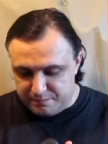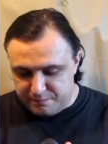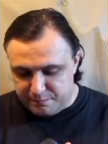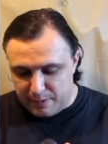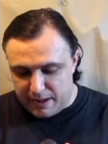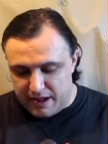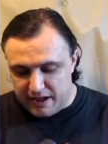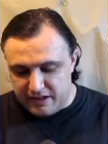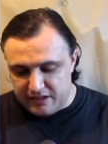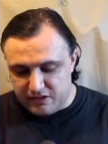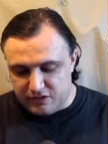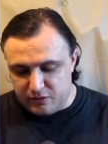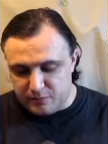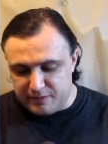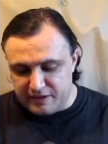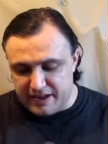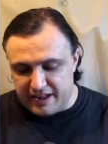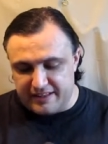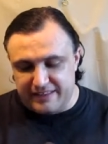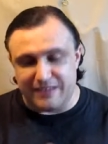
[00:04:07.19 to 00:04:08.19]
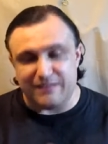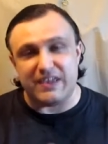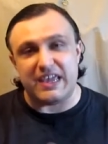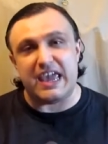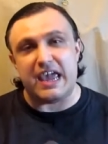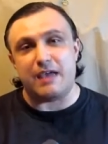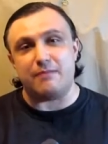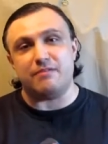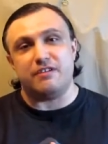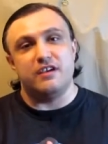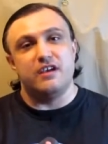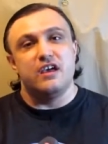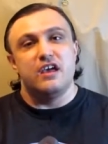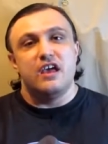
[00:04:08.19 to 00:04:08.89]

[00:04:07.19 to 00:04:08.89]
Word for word: by Zoomin.TV Games,